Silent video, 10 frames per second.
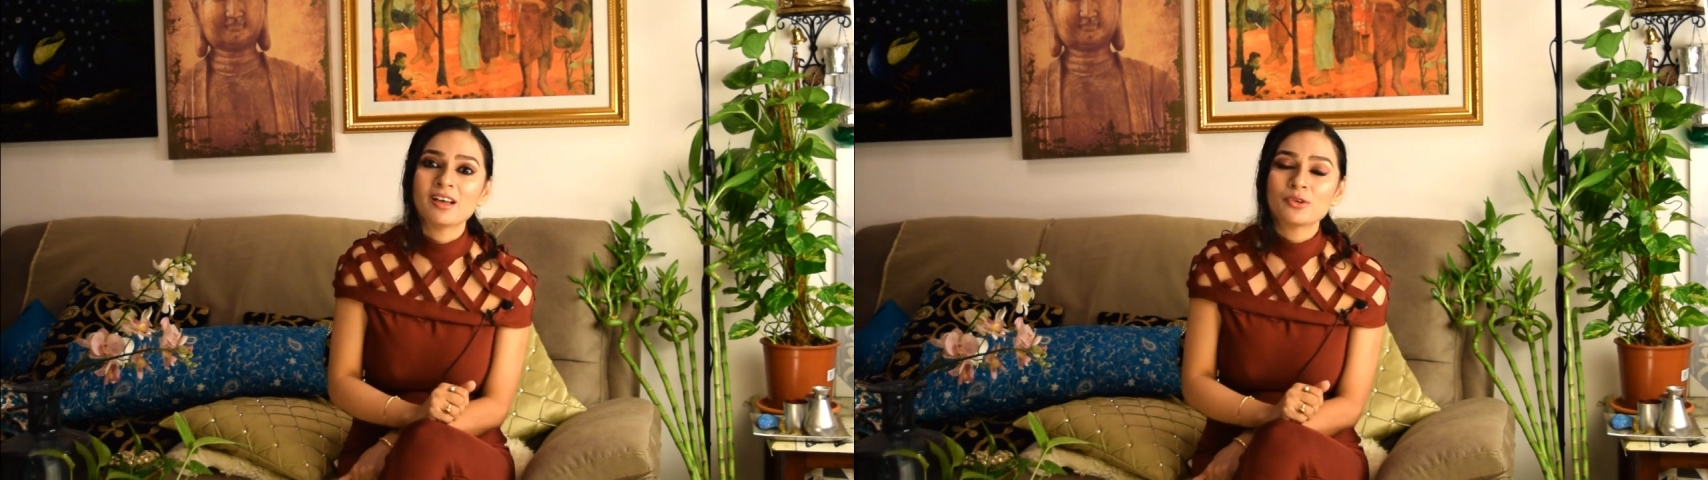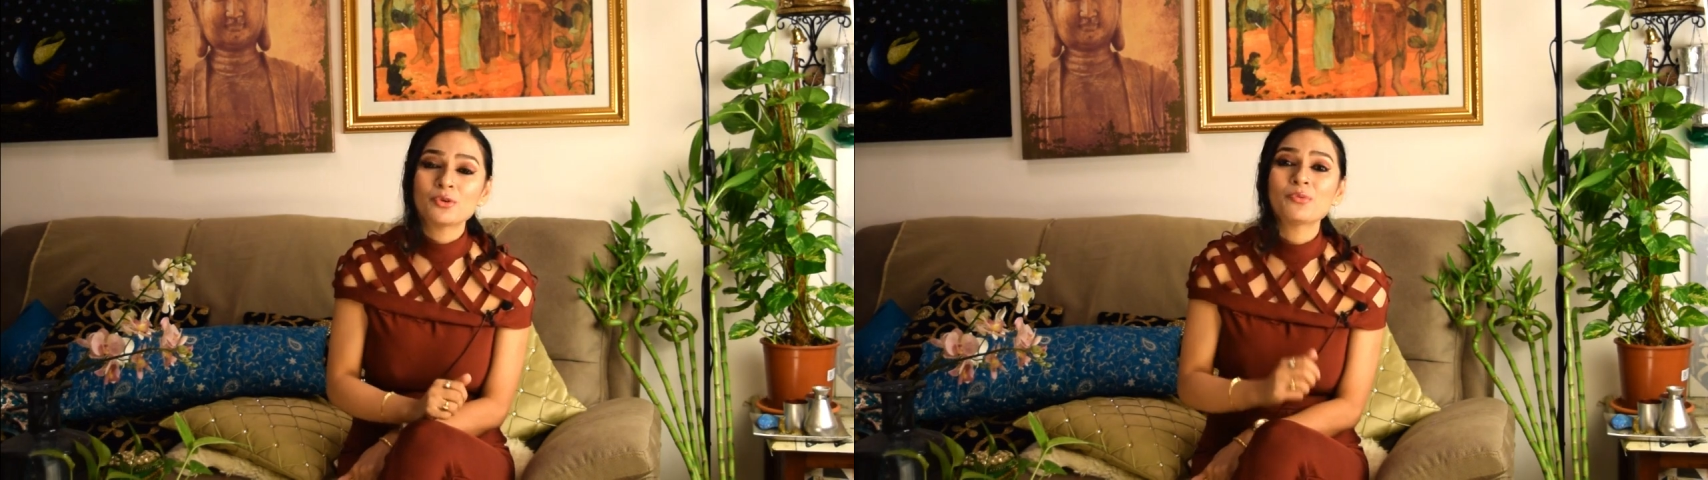
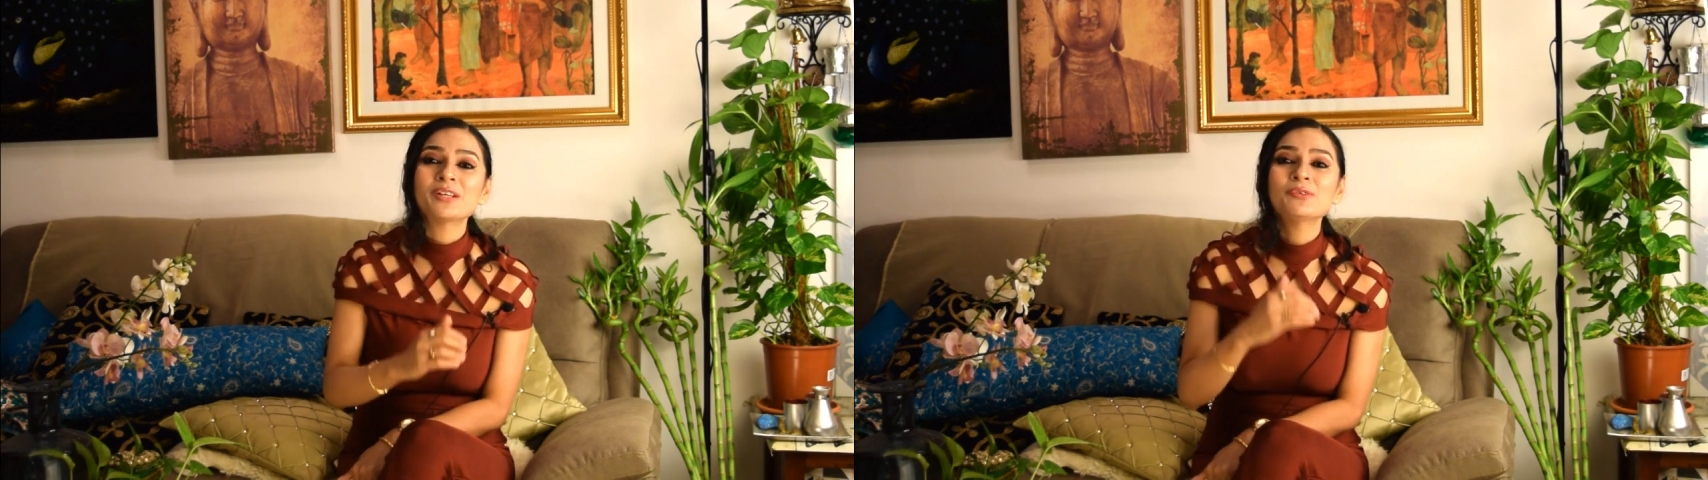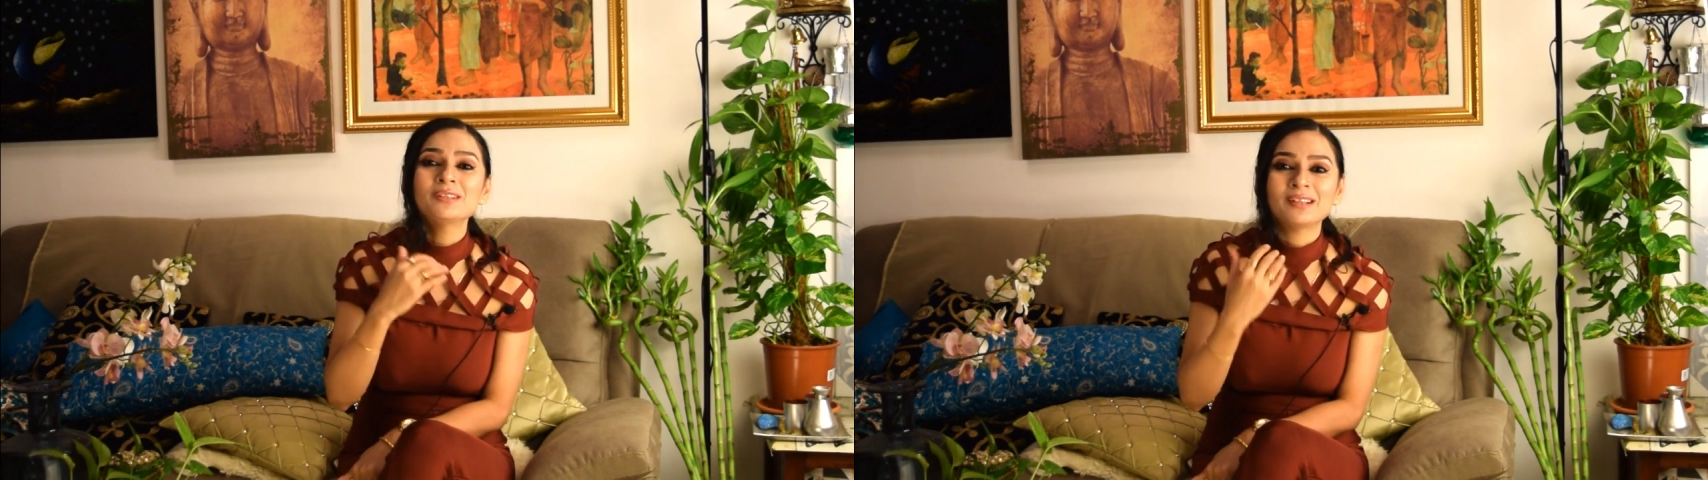
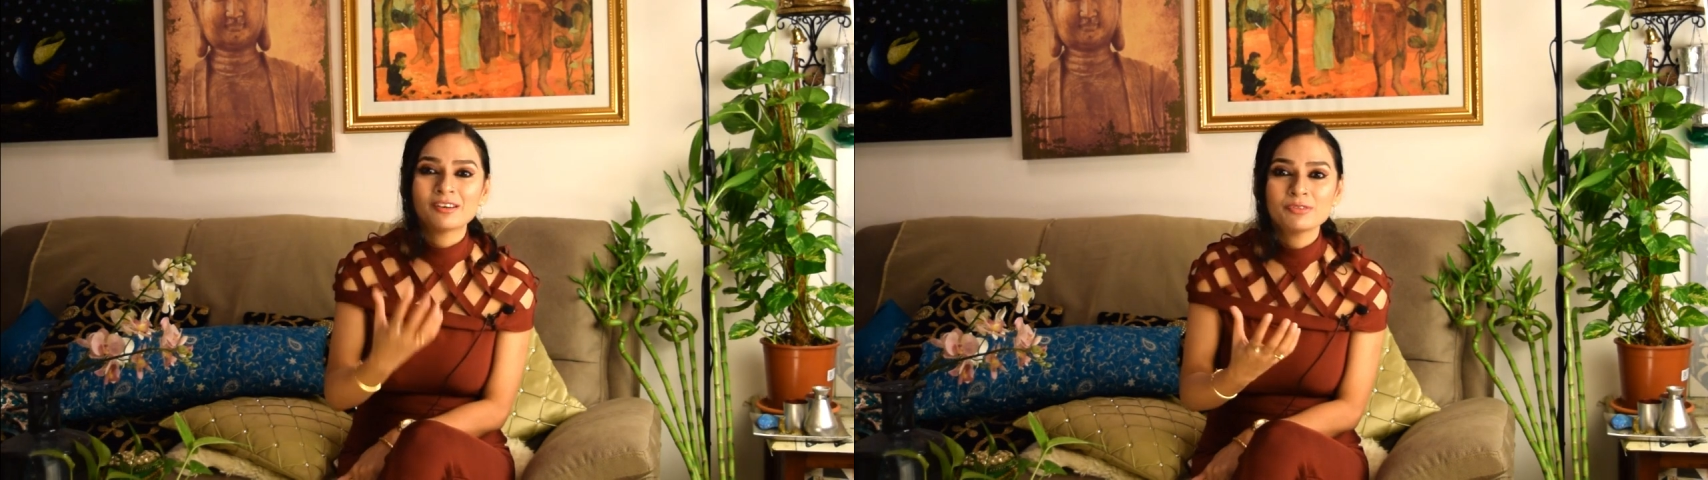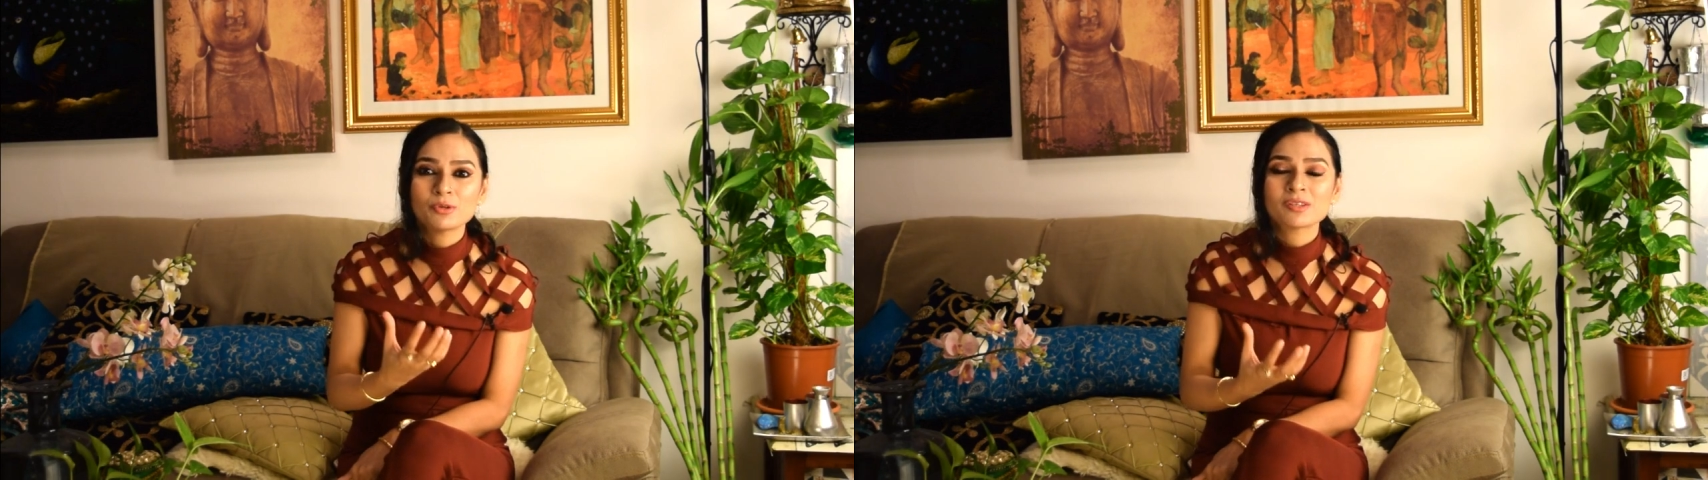When you
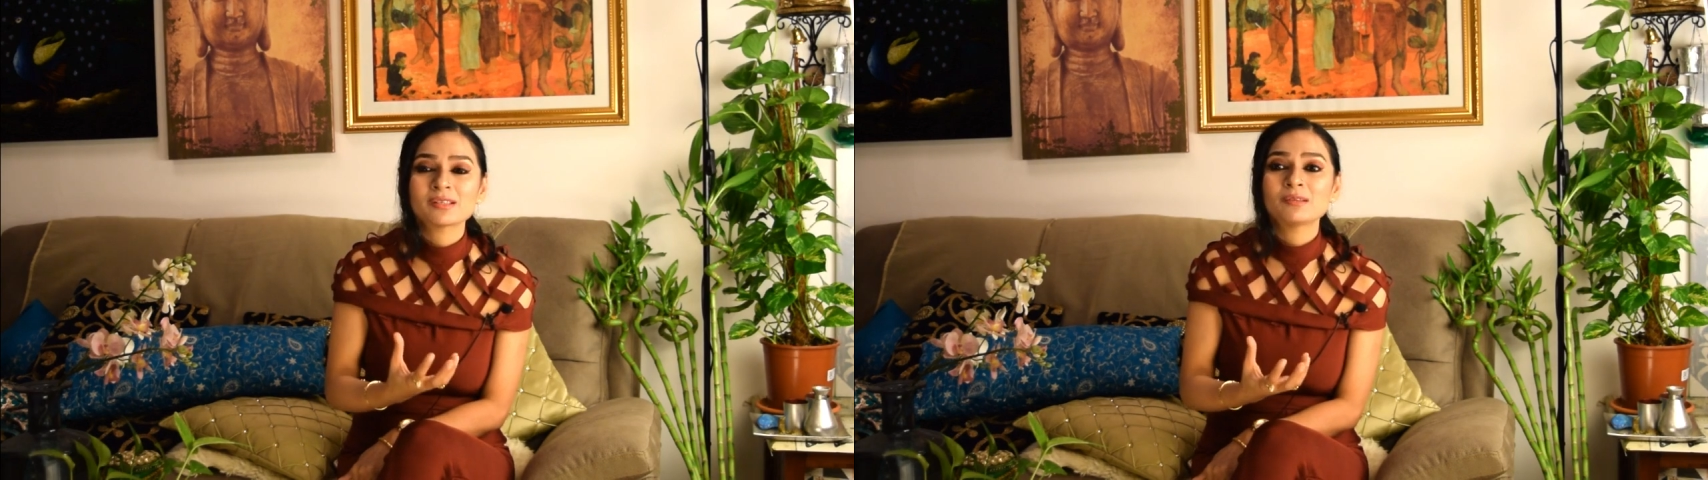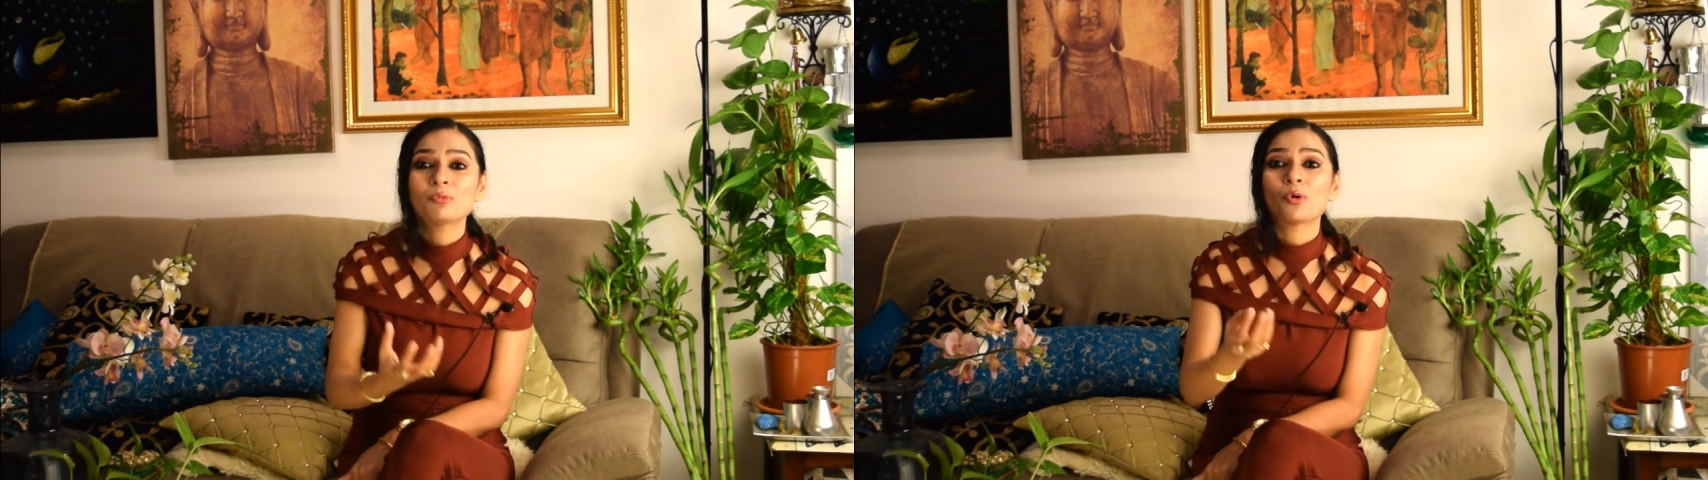love yourself,